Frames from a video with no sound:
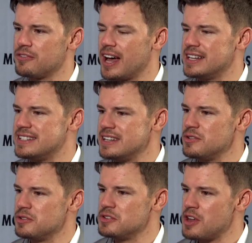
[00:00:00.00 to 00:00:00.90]
I
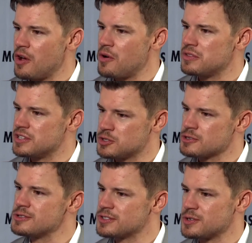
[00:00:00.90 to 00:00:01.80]
didn't know the true
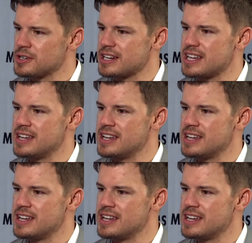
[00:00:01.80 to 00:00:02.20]
story.